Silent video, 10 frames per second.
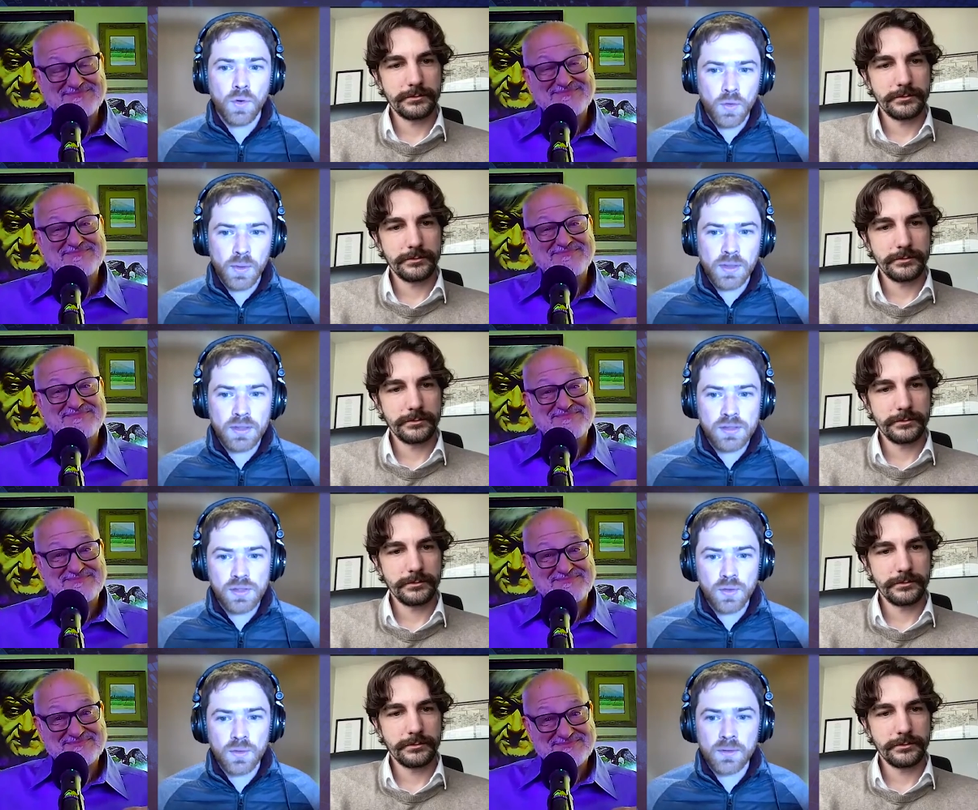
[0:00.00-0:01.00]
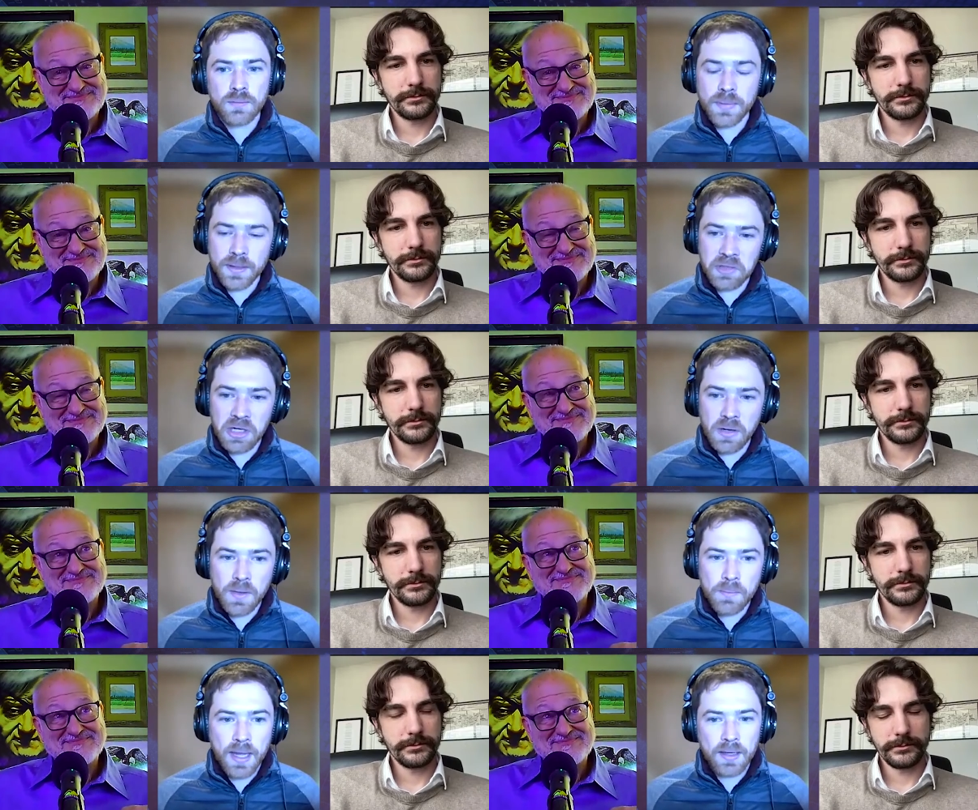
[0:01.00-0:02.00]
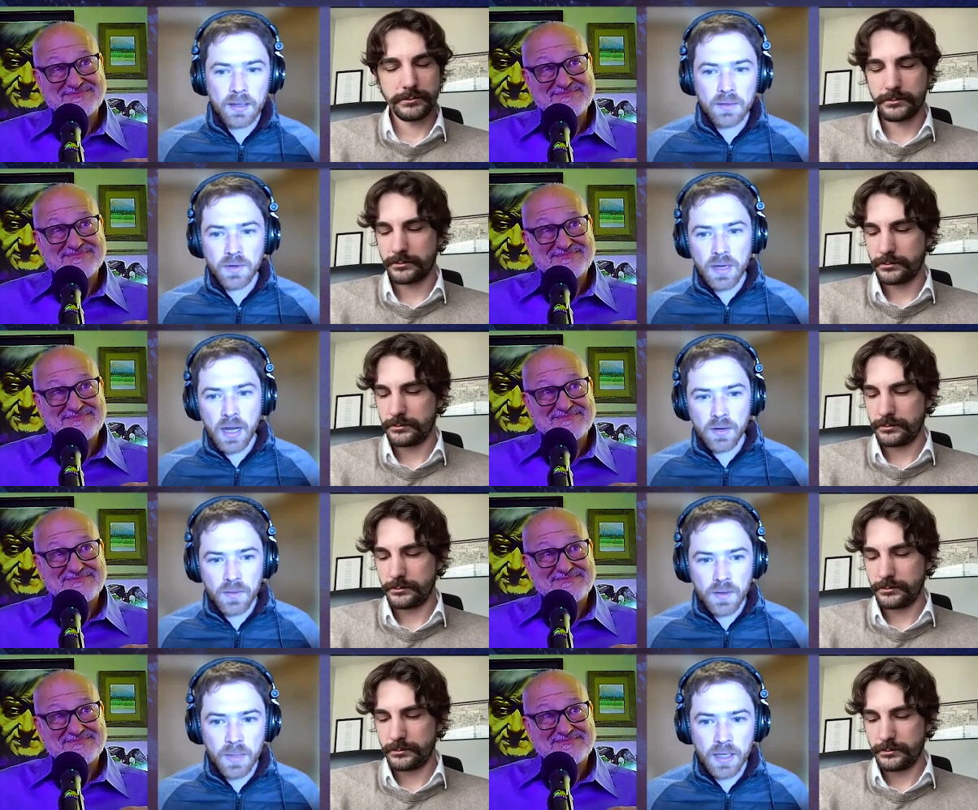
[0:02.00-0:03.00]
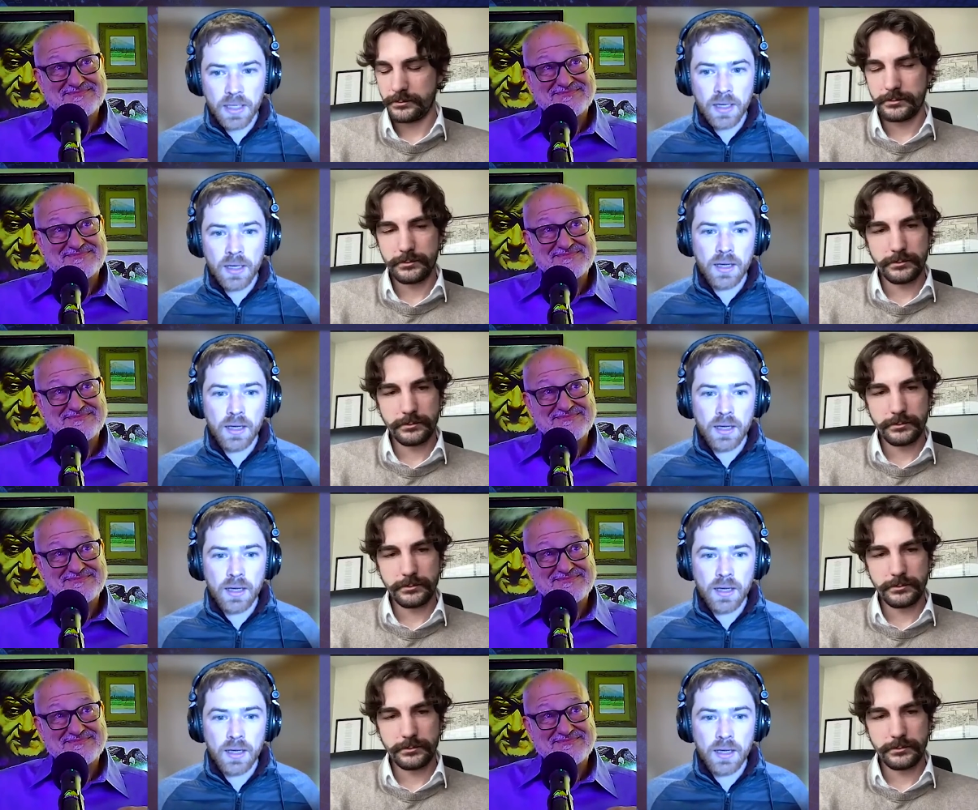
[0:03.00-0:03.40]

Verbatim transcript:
Speaker 1: more wind and solar, but you know, on the back end, they're counting their money.